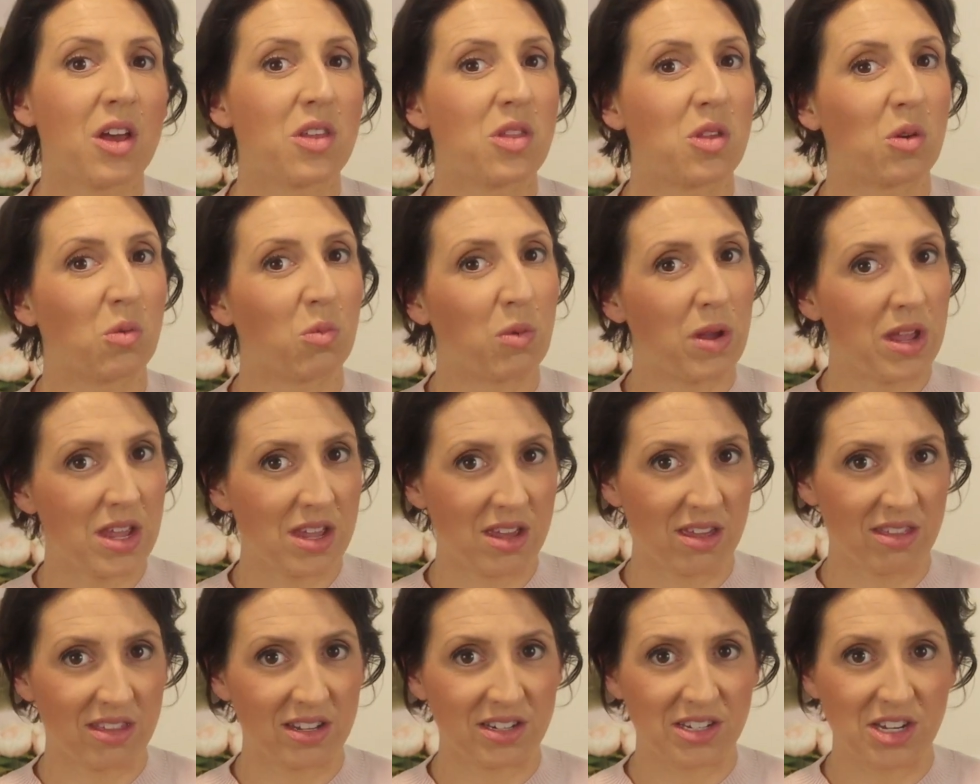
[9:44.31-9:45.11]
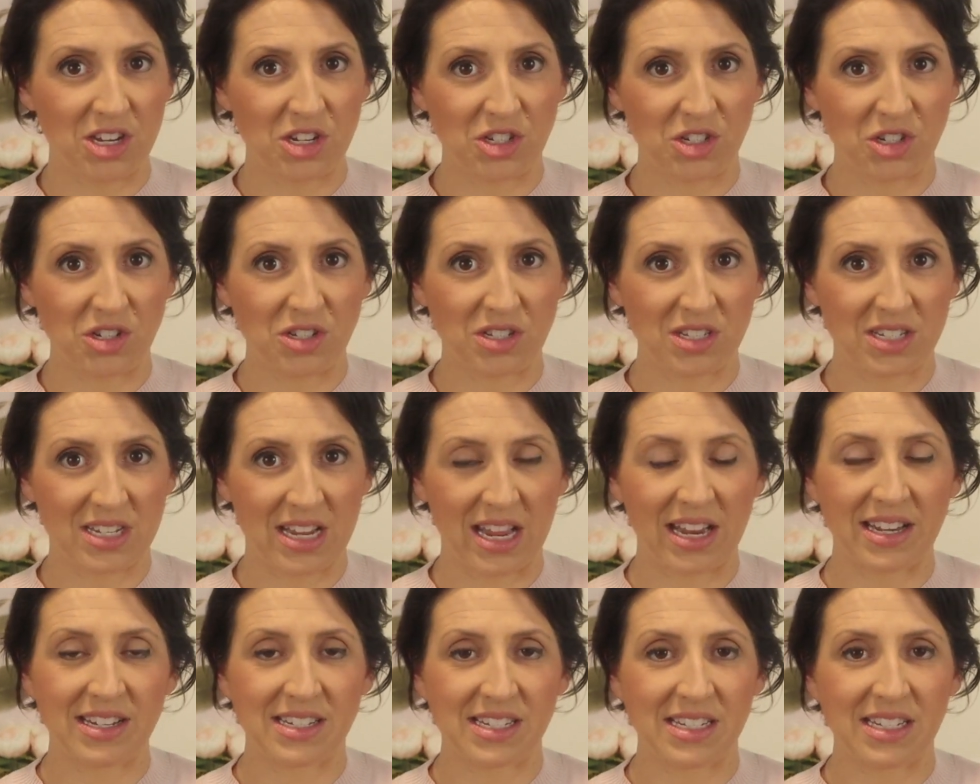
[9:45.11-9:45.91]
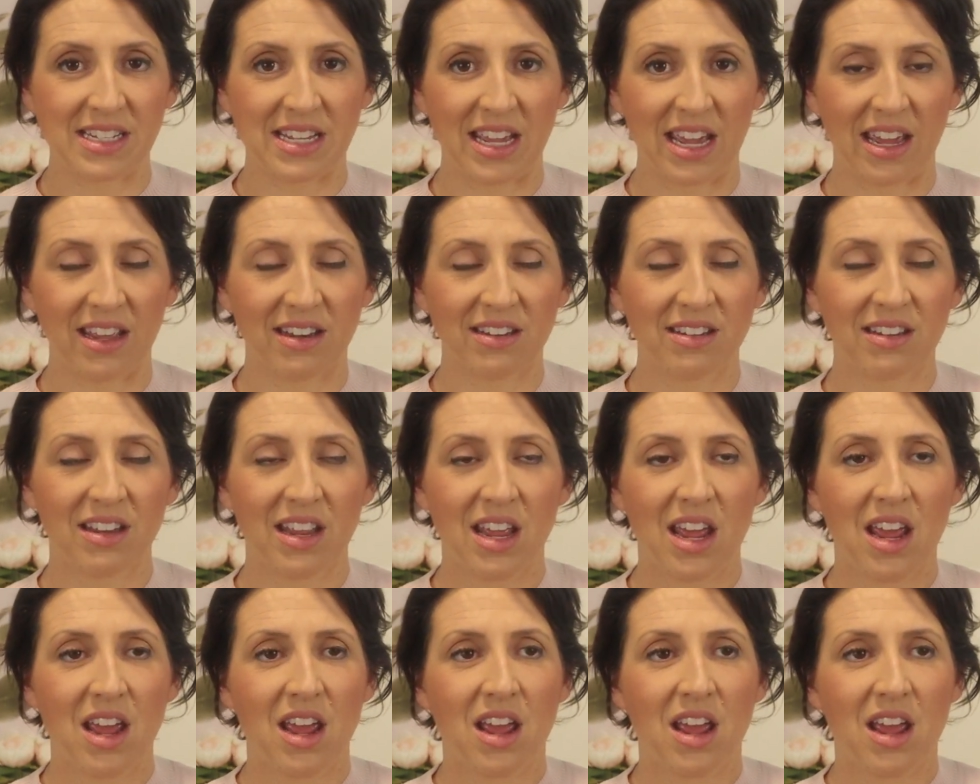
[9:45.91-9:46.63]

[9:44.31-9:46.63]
the weaker the tissues tend to get.